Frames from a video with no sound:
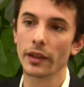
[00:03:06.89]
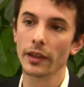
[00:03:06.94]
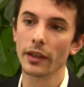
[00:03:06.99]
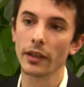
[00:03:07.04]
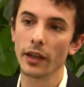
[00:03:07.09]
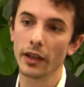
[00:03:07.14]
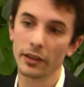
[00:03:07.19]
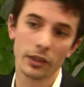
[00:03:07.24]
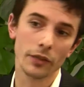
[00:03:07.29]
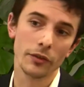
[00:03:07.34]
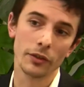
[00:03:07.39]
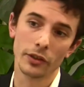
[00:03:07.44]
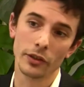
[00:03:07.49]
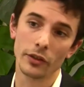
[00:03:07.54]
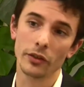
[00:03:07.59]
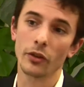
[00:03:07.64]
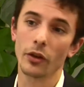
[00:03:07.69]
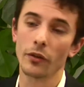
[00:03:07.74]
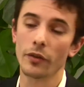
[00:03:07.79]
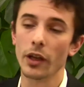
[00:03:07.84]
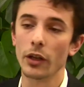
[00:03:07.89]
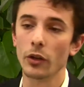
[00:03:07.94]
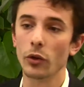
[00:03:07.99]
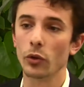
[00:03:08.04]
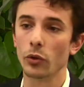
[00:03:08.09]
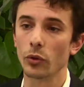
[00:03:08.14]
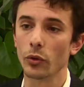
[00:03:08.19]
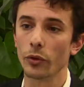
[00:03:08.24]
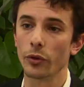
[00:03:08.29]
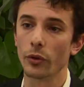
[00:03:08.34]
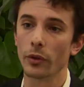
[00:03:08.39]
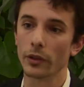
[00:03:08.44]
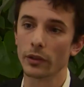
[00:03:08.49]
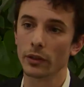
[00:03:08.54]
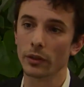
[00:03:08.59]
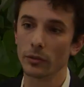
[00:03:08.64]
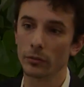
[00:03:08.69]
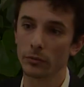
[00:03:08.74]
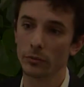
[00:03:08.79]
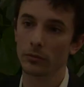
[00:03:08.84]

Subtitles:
the activities of their local authority.